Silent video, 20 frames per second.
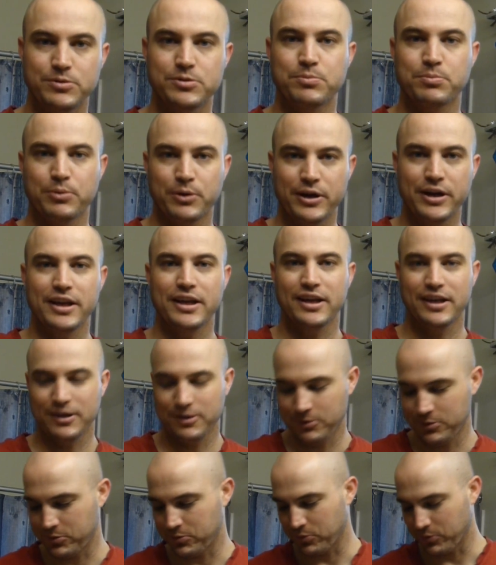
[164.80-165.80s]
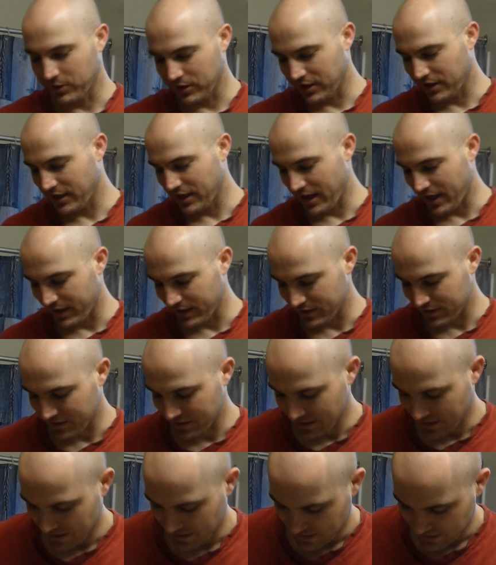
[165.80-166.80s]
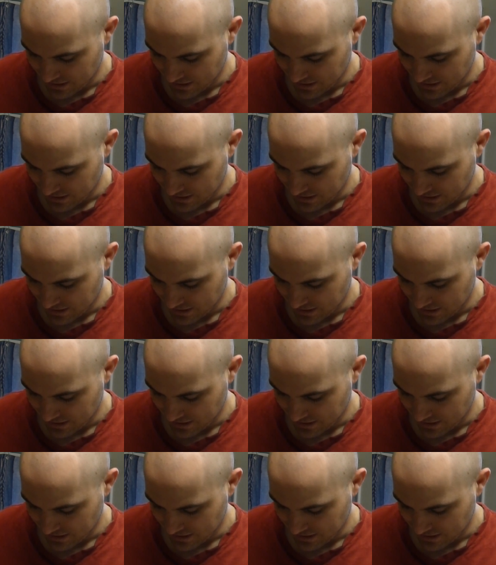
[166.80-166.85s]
pretty. It was really nice.